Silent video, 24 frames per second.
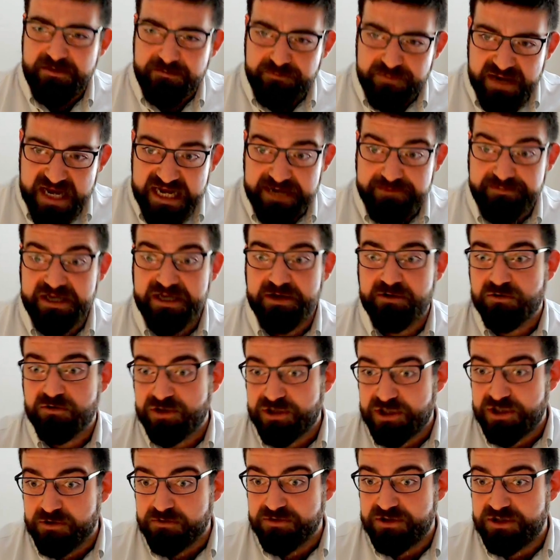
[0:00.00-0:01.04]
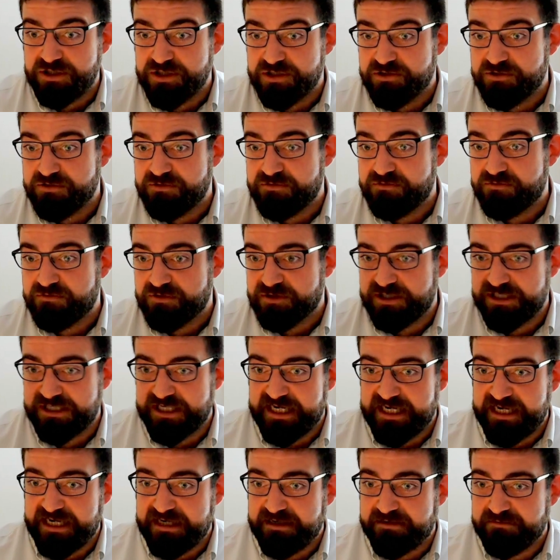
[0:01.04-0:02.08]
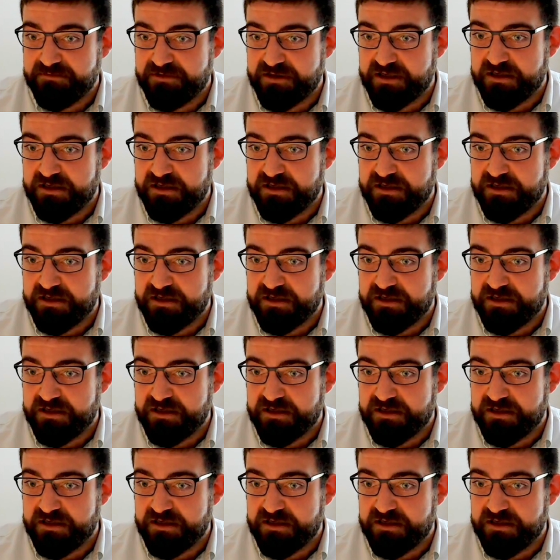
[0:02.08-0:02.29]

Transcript: maybe or don't do, we're seeing